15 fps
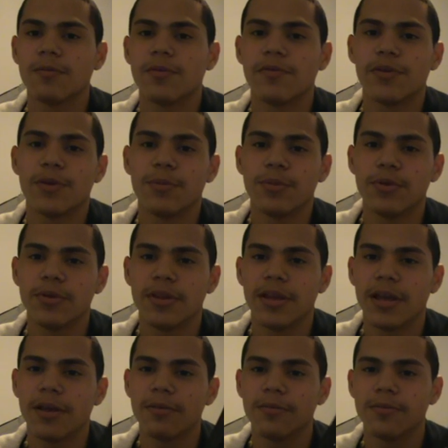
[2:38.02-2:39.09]
We're very
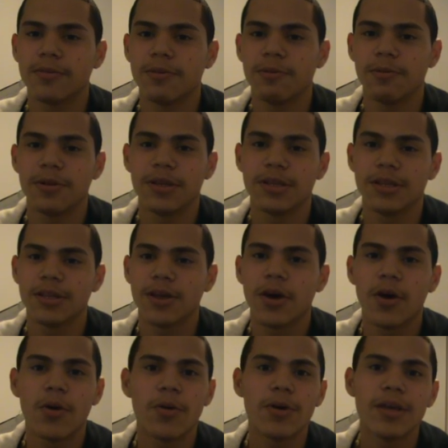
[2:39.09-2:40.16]
bootleg. We would
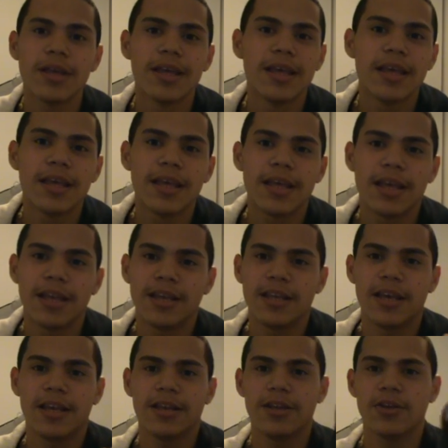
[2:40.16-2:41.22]
go and
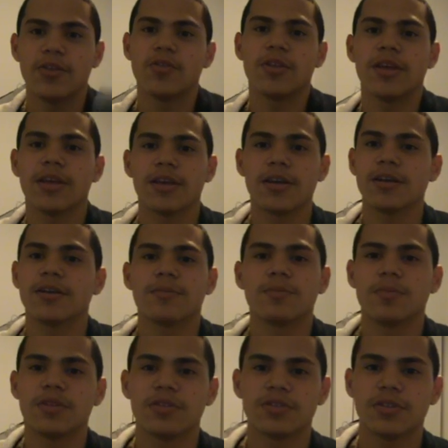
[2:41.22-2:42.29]
get, you know, like uh,
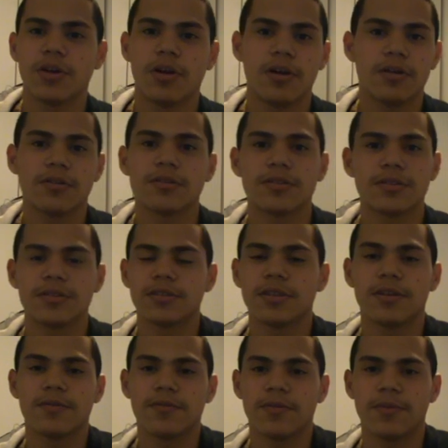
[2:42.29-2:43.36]
the songs and
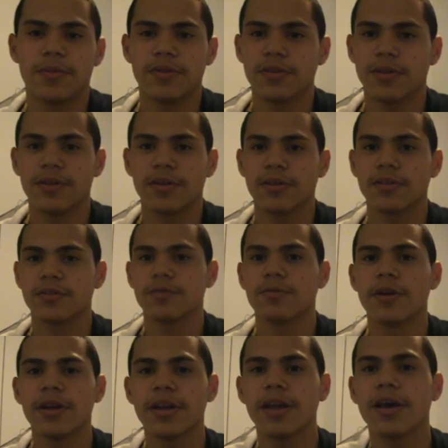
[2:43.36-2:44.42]
stuff from something else.
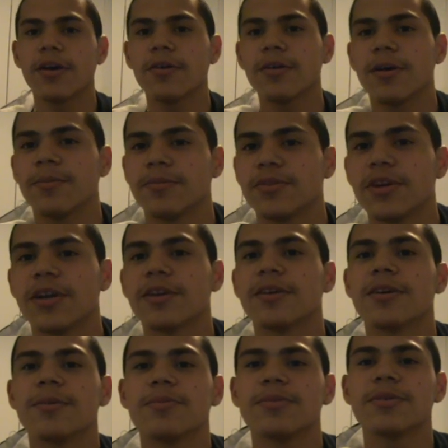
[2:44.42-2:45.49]
Right now, I'm trying to
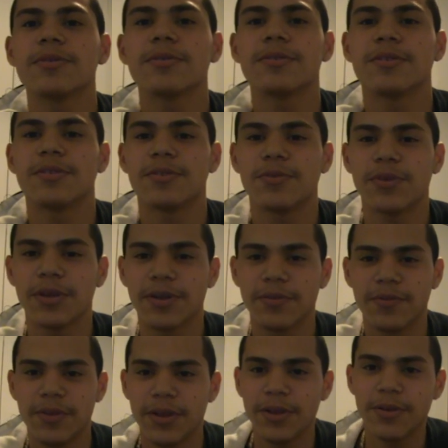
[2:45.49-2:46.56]
upload this
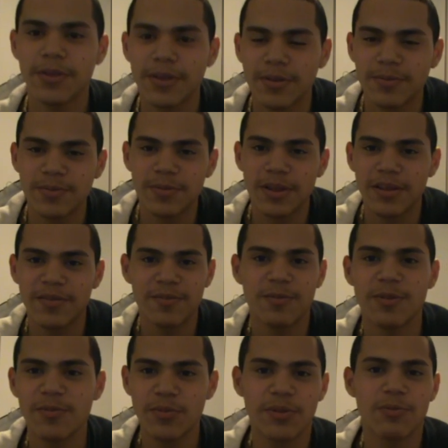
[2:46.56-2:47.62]
freaking video that, that
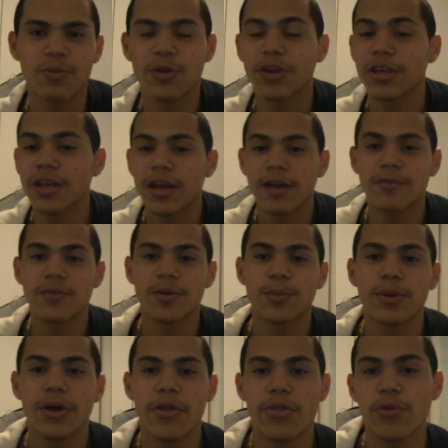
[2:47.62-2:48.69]
we've been working on for
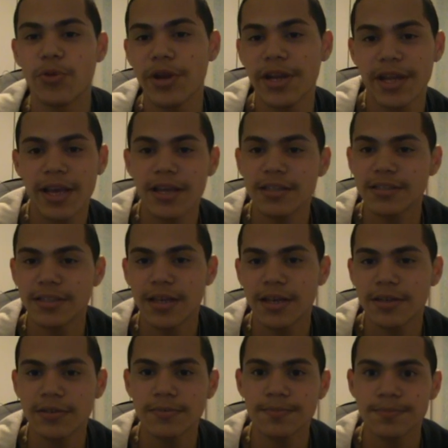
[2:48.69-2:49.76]
about three days
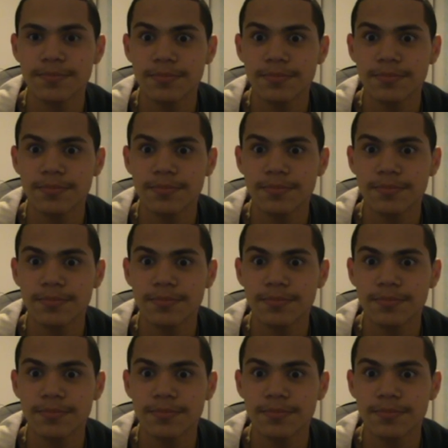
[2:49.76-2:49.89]
now.